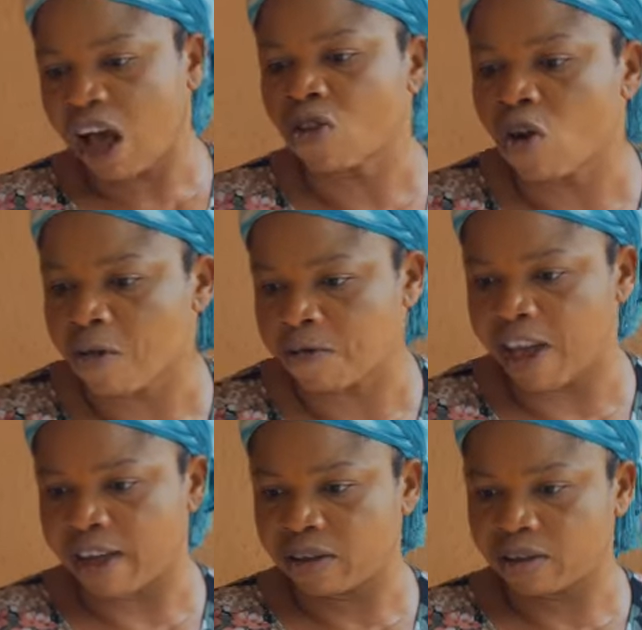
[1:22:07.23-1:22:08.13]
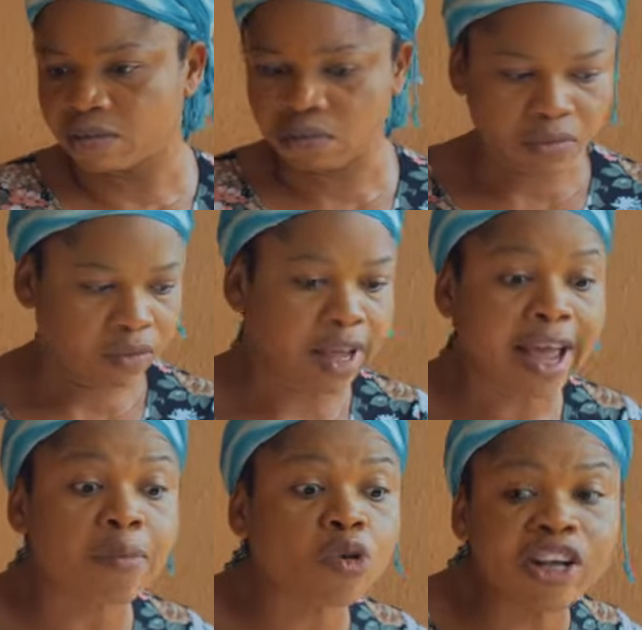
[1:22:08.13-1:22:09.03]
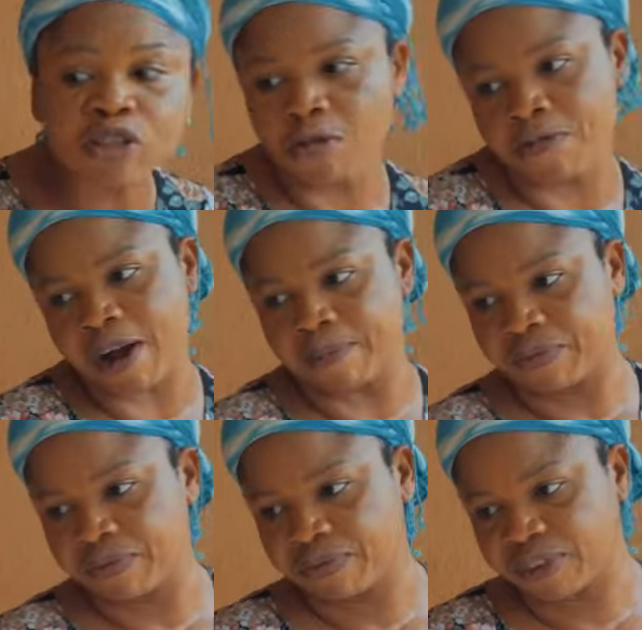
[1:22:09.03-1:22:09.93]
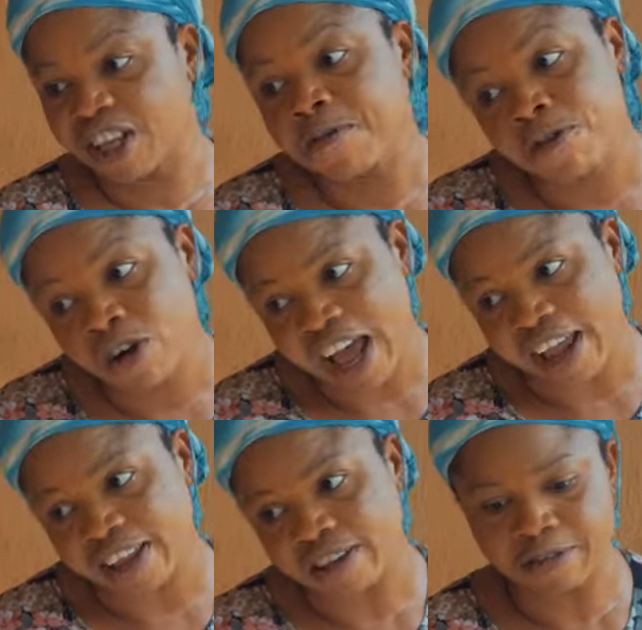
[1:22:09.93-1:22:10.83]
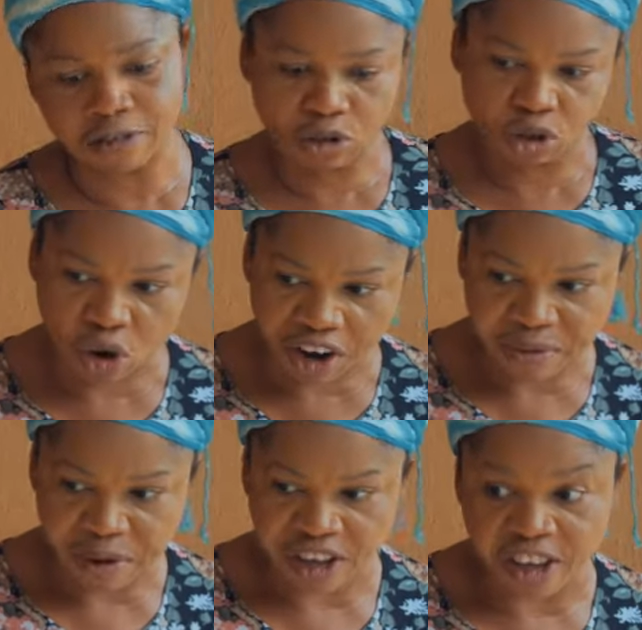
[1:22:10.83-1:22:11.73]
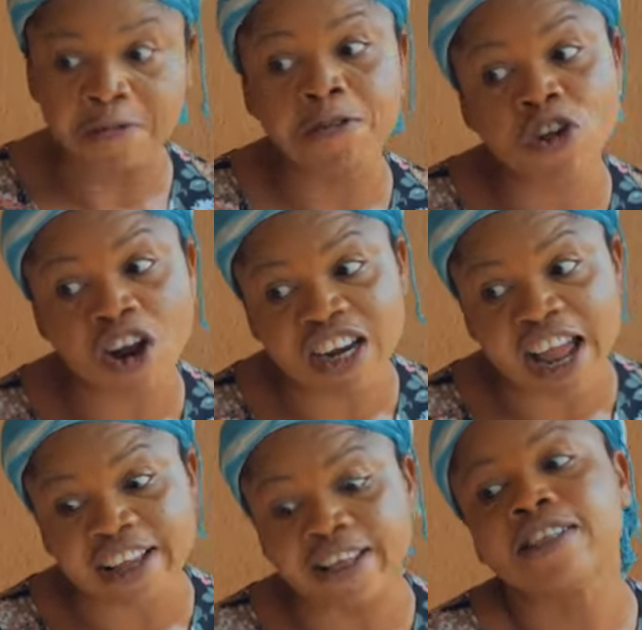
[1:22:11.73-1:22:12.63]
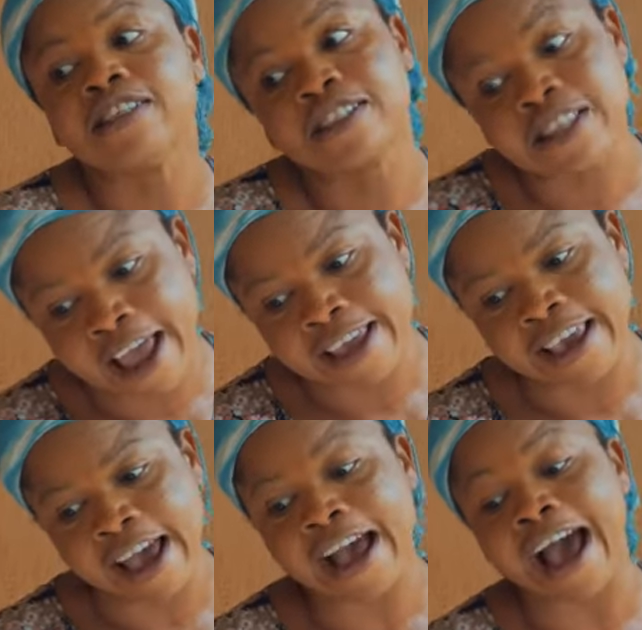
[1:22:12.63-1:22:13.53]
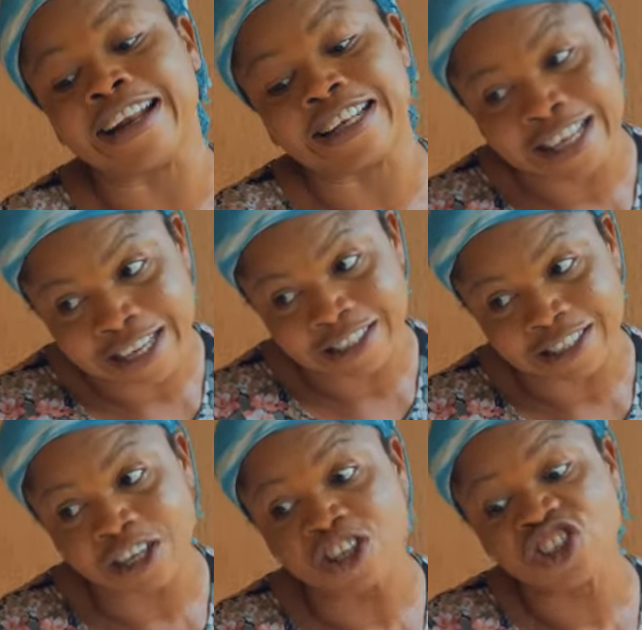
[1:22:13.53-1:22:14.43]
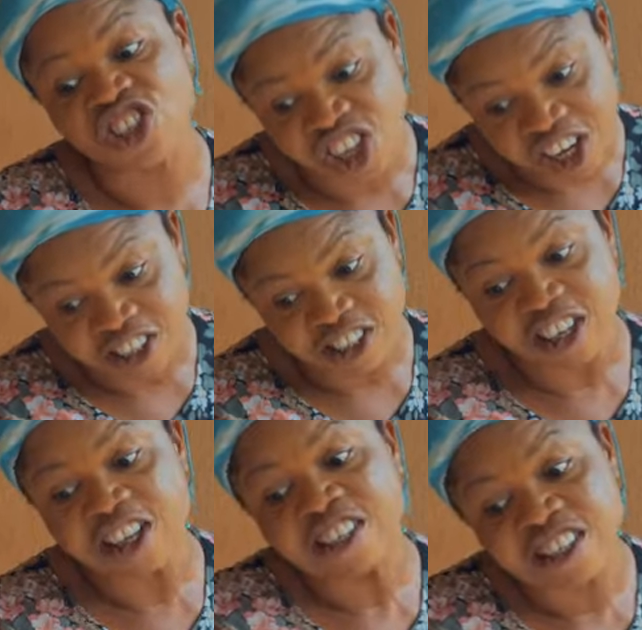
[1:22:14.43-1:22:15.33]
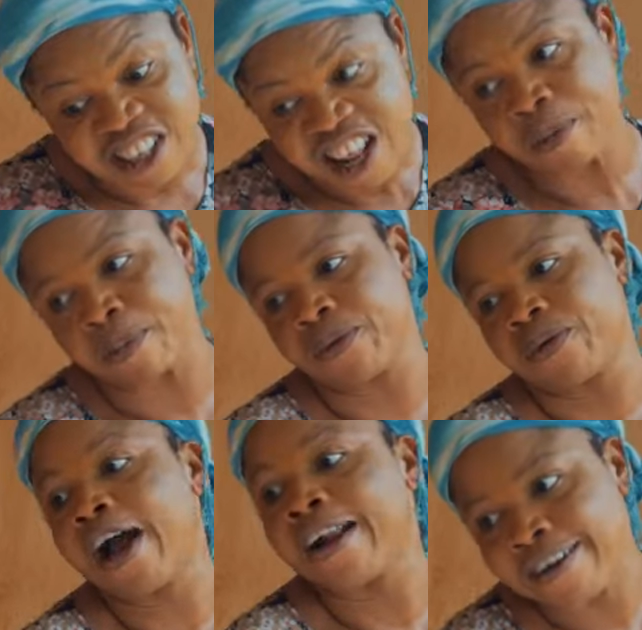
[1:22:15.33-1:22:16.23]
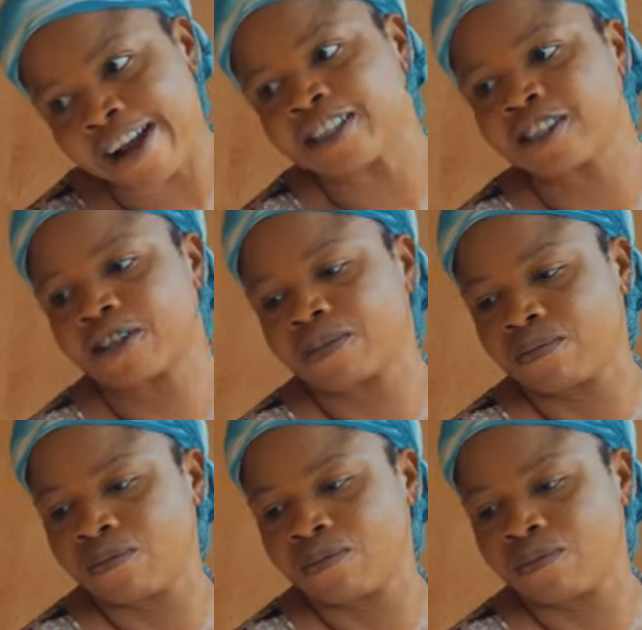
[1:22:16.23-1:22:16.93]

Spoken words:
I'm off here. I am going to farm. If you like, join me. If you don't like, stay here and eat, shit, sleep, and rest.